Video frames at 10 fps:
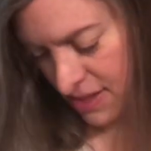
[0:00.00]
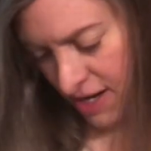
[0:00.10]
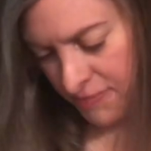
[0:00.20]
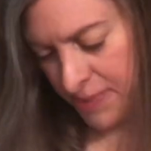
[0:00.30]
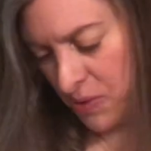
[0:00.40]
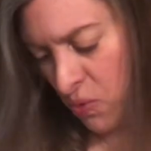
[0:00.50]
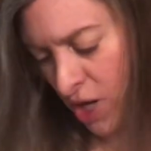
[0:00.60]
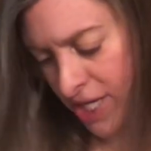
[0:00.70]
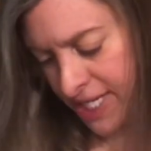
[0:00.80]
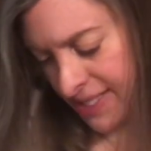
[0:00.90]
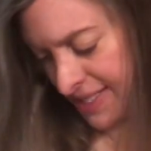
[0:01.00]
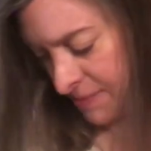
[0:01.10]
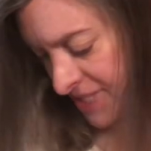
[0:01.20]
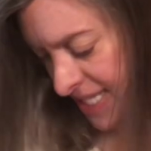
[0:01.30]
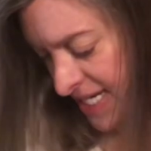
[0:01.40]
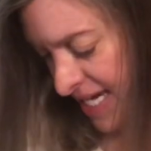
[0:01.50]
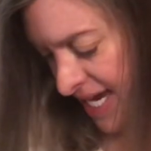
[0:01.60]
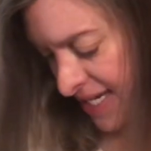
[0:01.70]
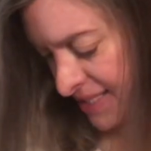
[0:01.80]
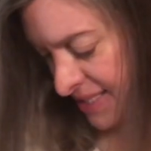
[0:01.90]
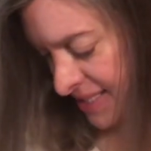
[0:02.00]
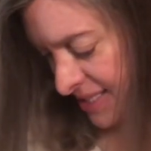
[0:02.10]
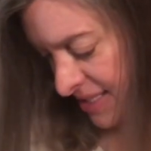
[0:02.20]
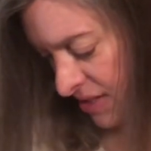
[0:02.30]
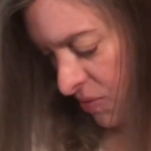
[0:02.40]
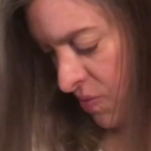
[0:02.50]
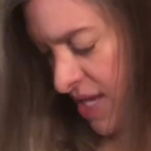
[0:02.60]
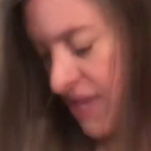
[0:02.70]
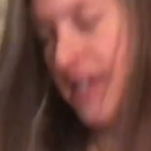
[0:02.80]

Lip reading: I've been working some Sundays with